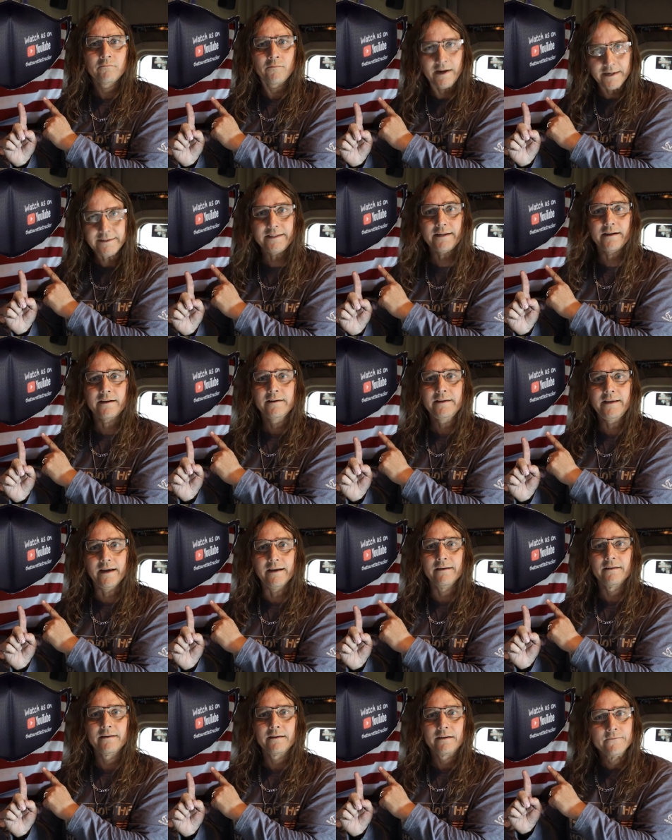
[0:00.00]
Right there,
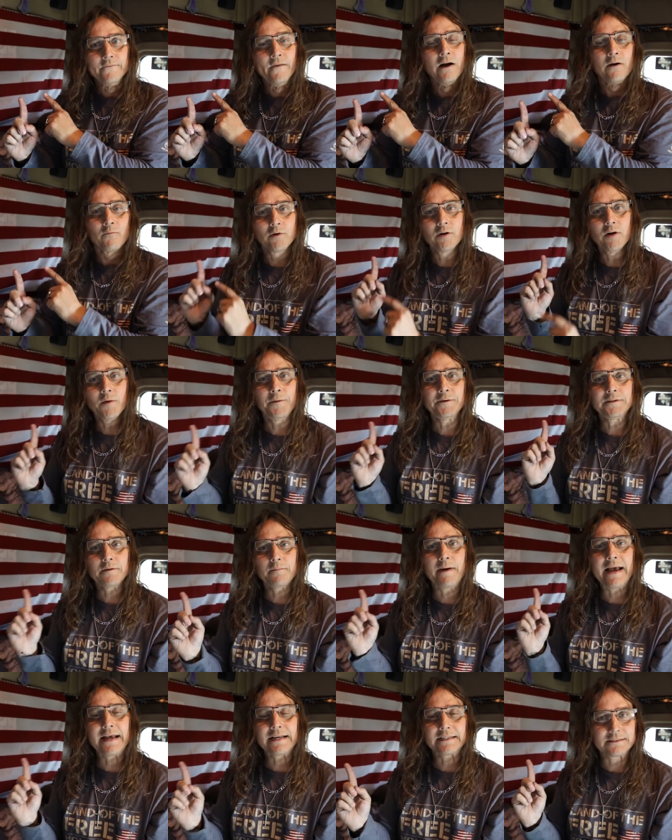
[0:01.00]
yeah. We're gonna put
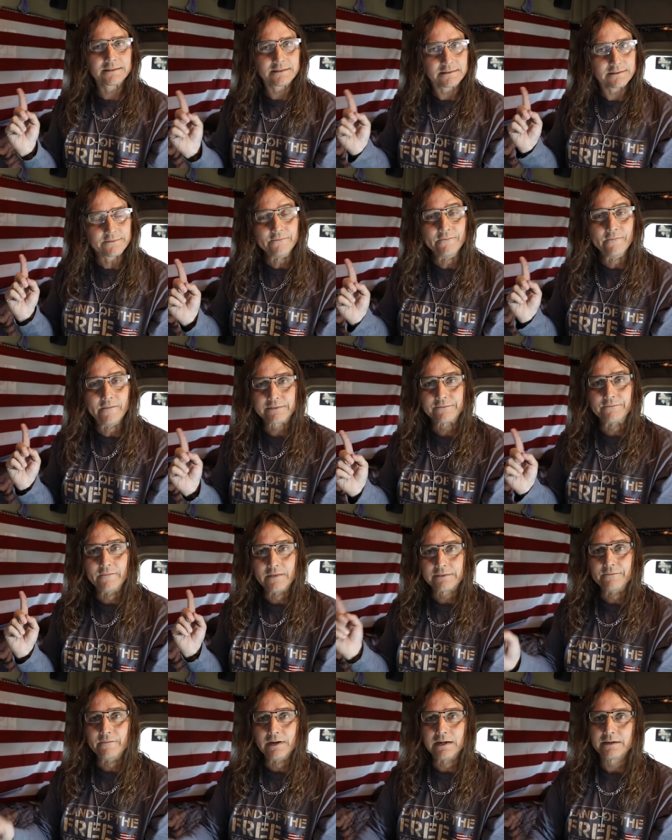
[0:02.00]
the masks
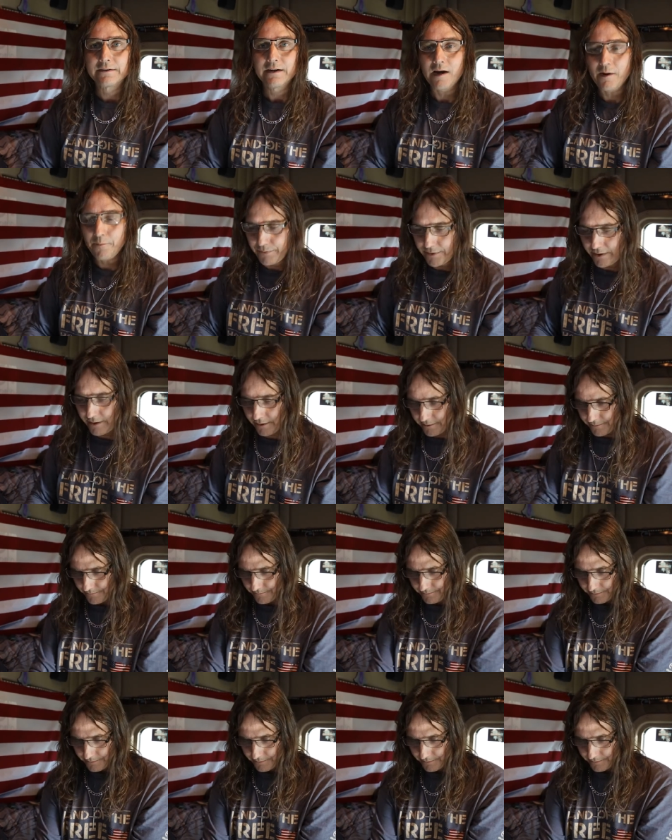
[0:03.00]
up here